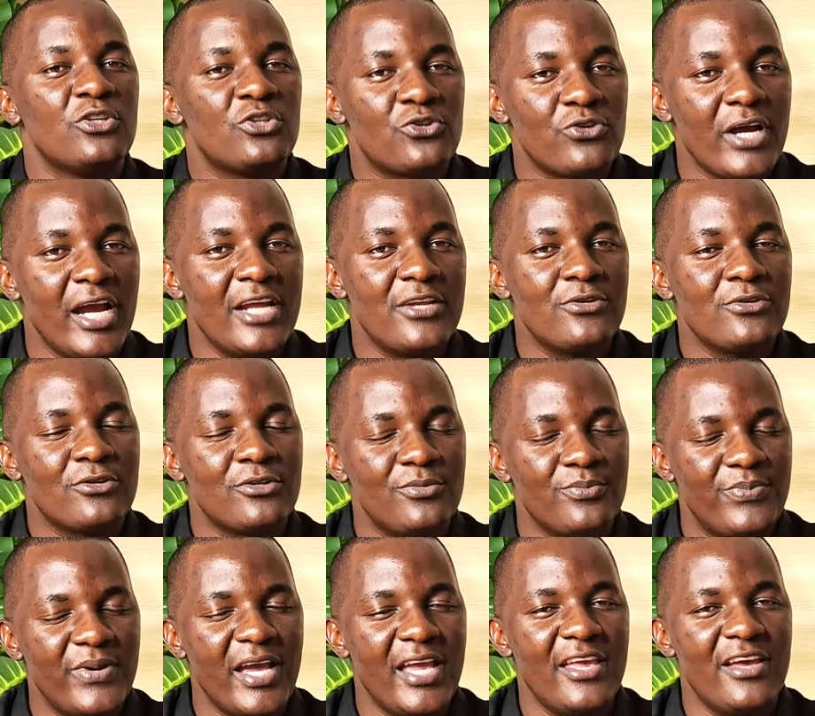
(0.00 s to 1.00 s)
Try to
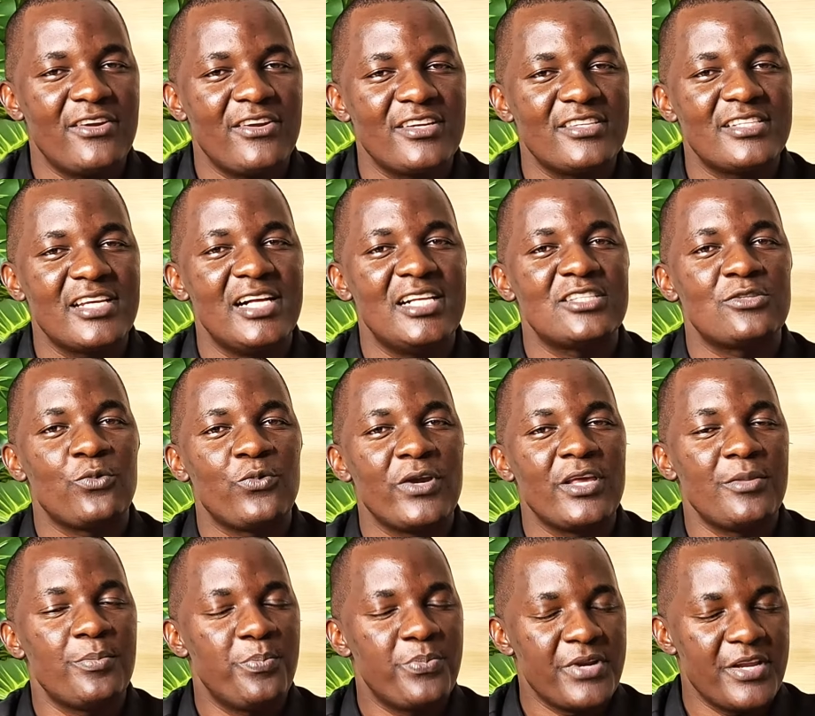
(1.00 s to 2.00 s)
compare your results
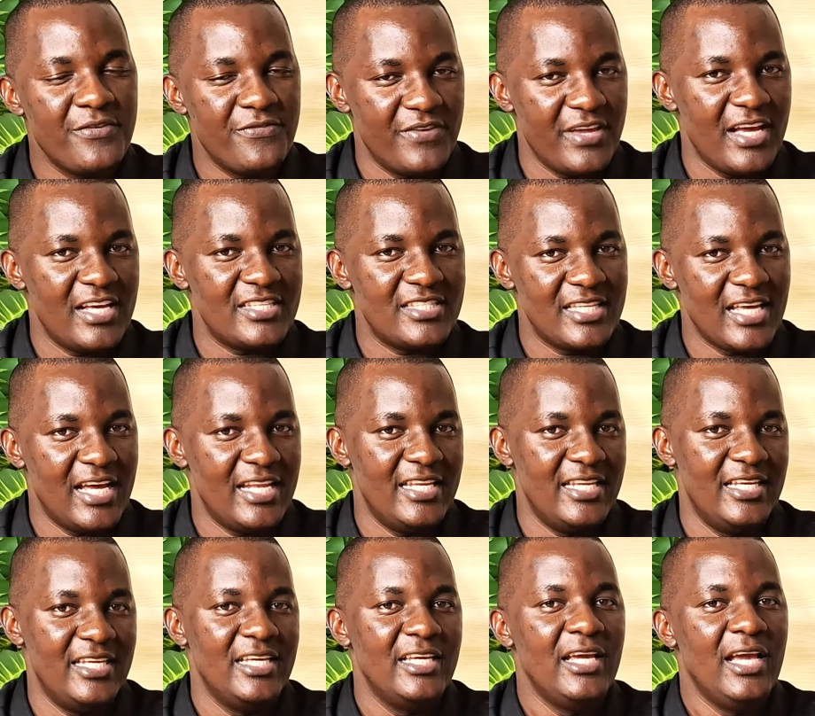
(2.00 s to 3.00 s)
with previous
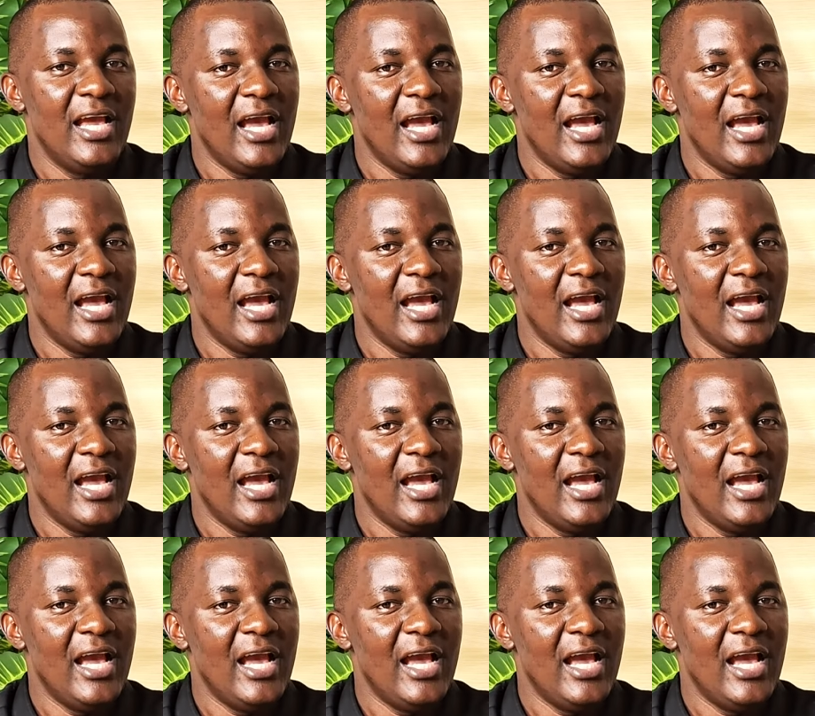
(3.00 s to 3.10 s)
study.